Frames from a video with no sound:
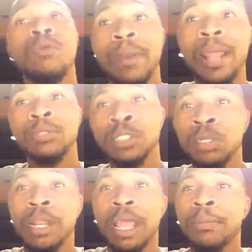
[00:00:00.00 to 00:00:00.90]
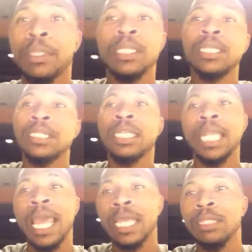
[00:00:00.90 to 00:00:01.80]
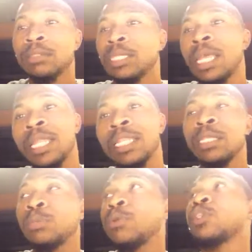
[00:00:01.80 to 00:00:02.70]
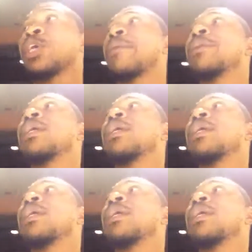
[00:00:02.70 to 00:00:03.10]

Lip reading: rapture's going to happen, this and that, that this person happened.